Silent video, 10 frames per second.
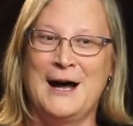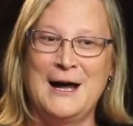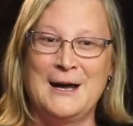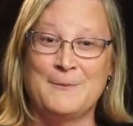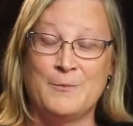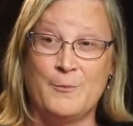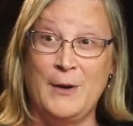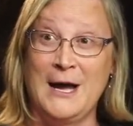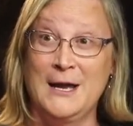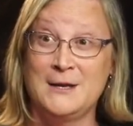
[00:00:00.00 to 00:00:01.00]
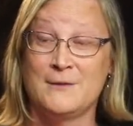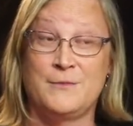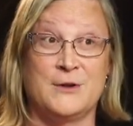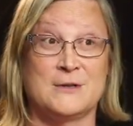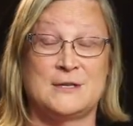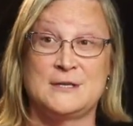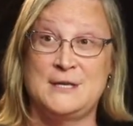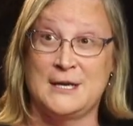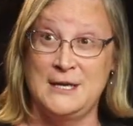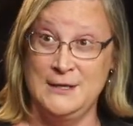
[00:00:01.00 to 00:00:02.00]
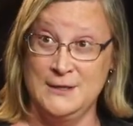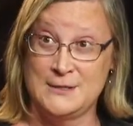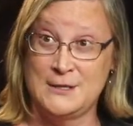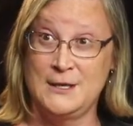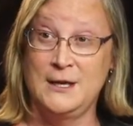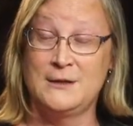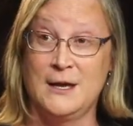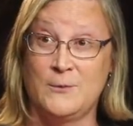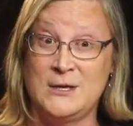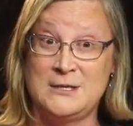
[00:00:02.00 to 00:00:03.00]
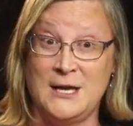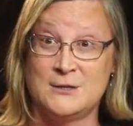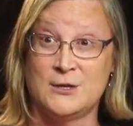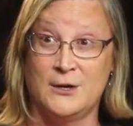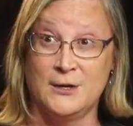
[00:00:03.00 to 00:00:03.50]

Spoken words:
But there is a stickiness in that we tend to